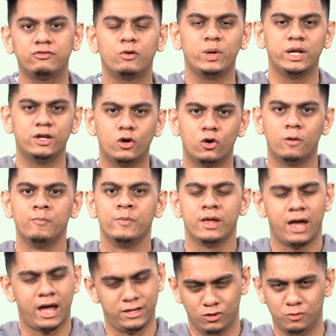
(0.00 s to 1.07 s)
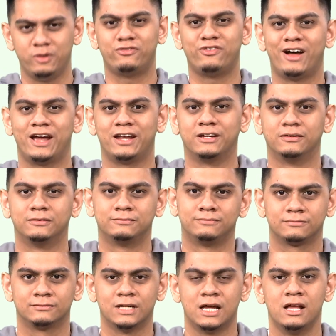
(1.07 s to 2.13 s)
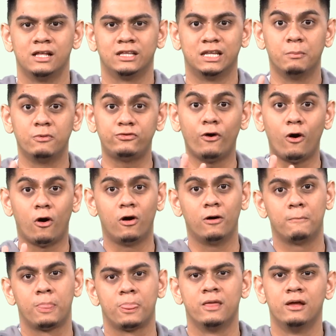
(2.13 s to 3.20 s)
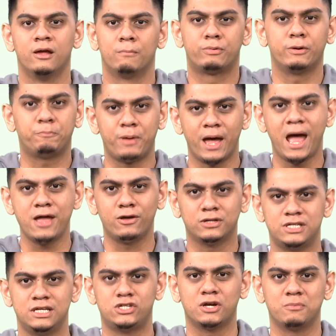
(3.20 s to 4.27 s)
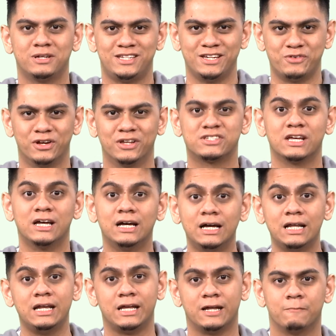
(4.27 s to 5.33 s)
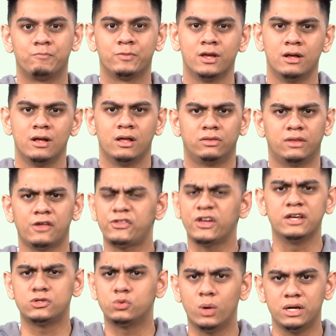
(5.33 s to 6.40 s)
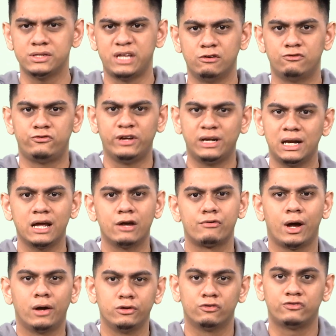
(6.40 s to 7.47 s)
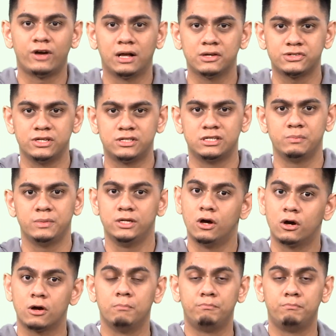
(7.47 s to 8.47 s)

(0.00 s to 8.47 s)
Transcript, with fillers: of a window, and you'll be fine. Number four, prepare your teaching materials early. Nothing is worse than fiddling around your file system in your